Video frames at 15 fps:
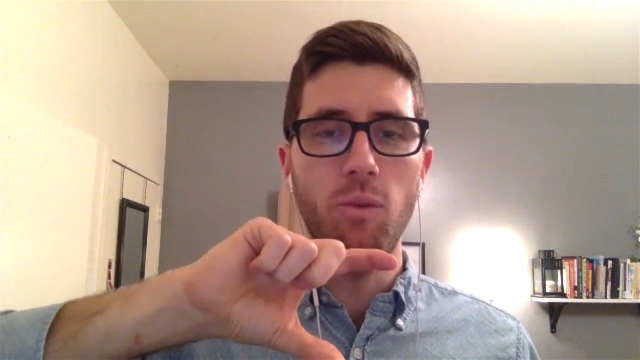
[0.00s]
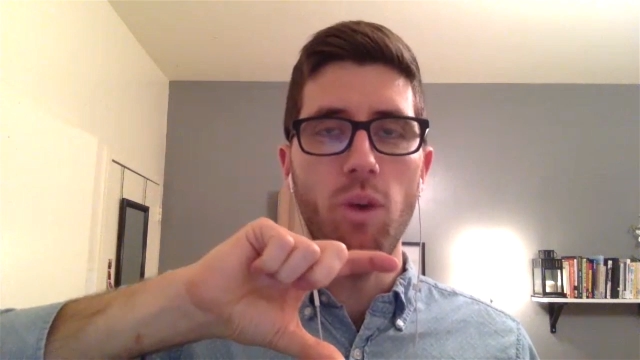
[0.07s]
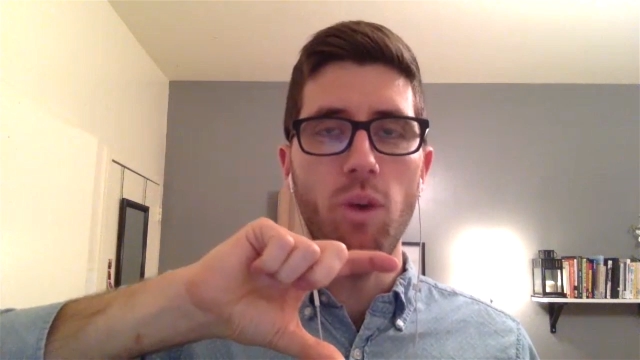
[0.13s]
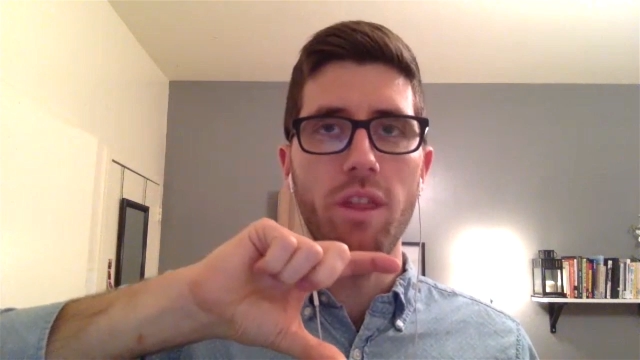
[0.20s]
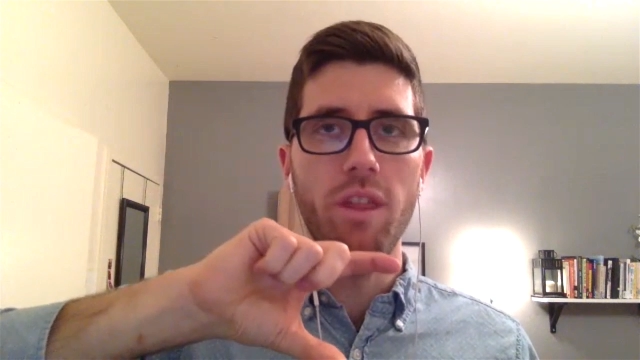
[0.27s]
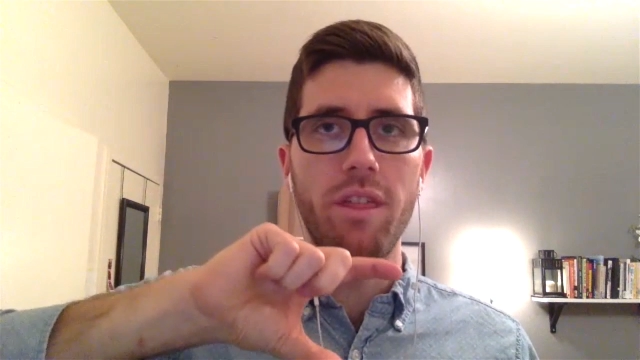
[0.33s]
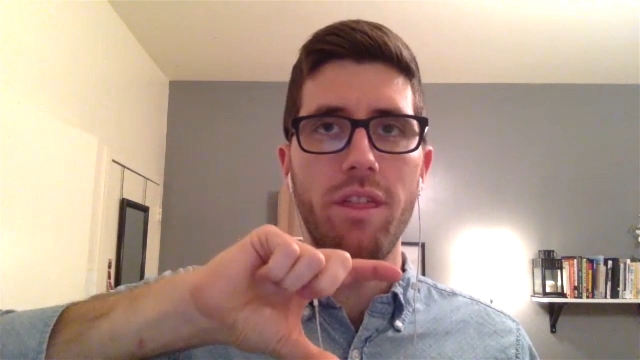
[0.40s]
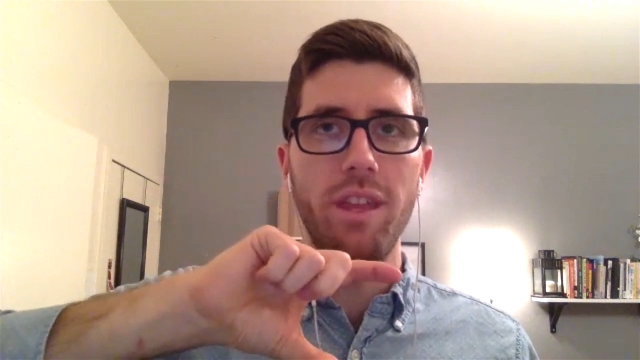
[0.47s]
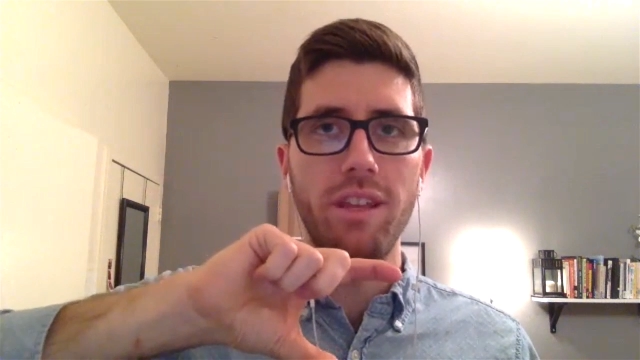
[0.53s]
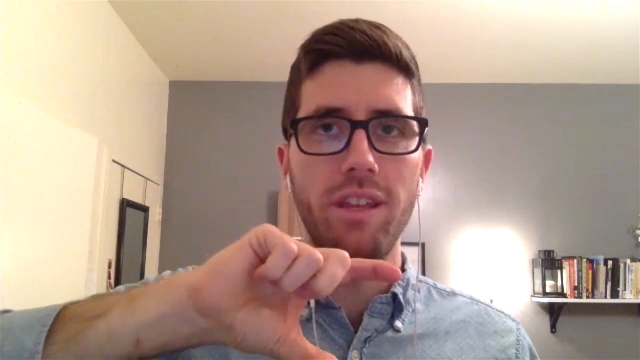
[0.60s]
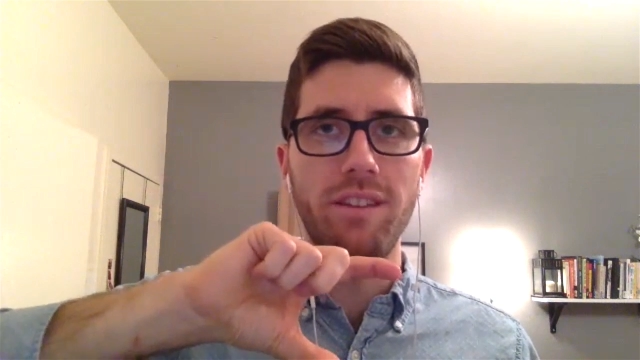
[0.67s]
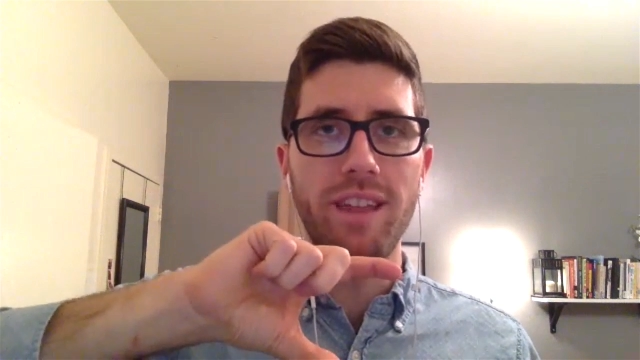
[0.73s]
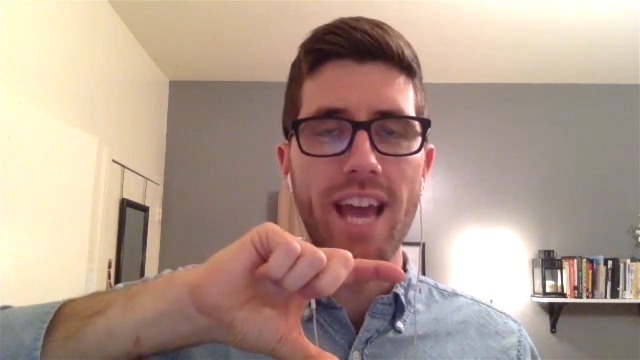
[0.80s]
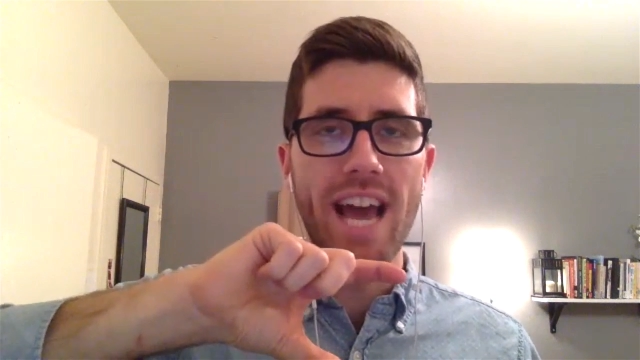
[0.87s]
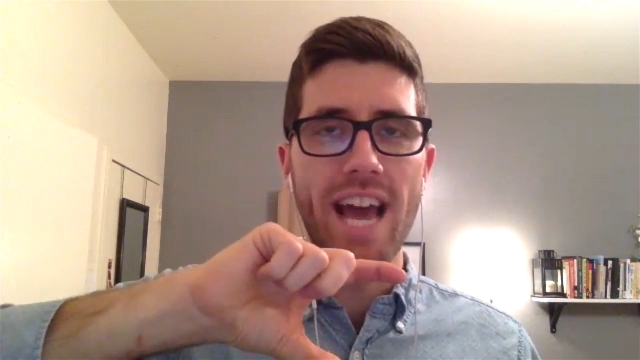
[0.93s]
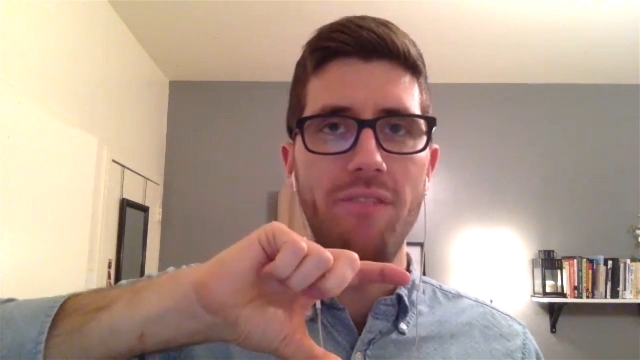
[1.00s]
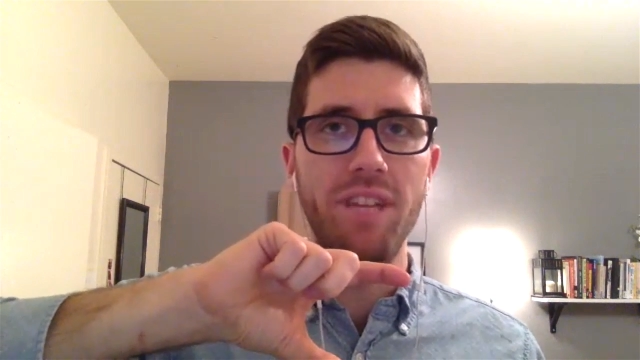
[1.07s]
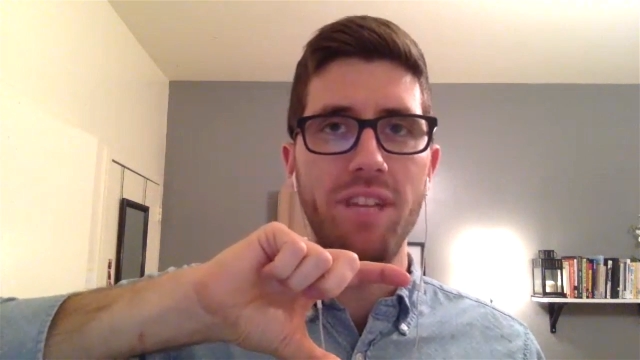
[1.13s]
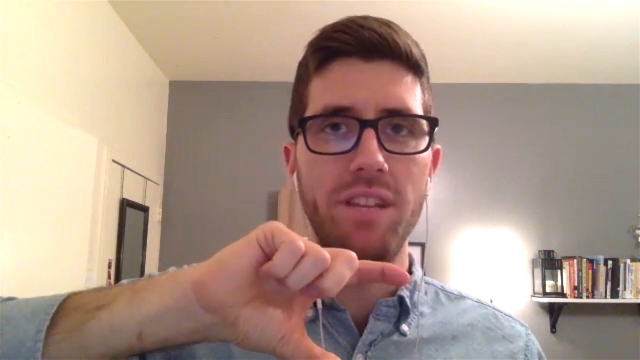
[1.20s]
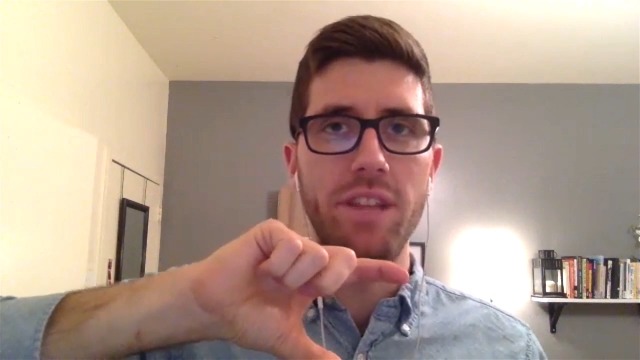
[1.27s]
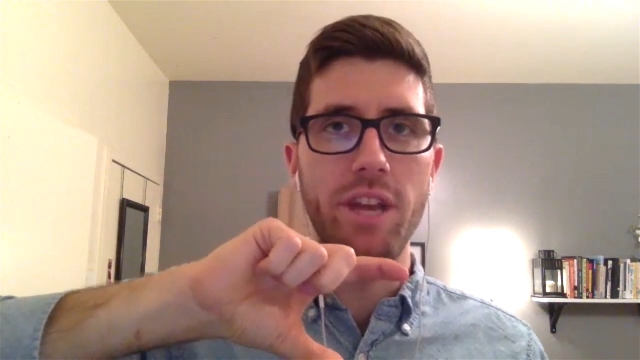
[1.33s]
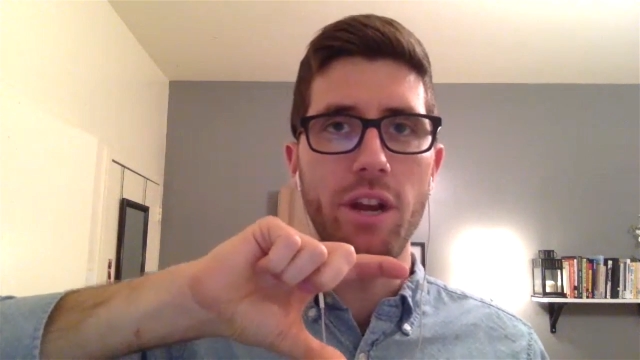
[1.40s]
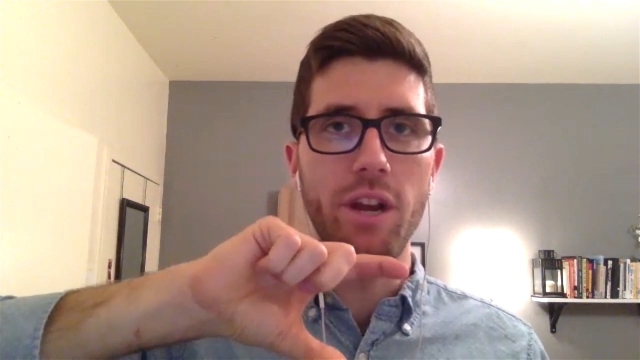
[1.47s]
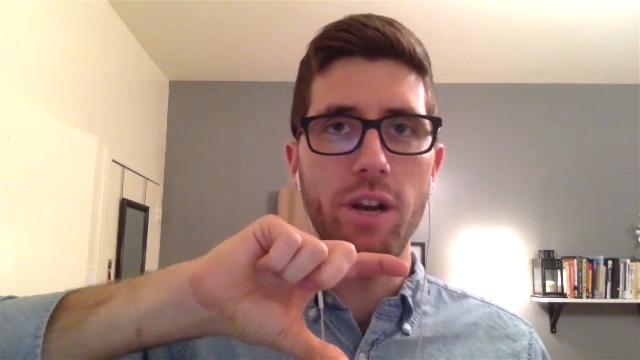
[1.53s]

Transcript: one of the things they have in there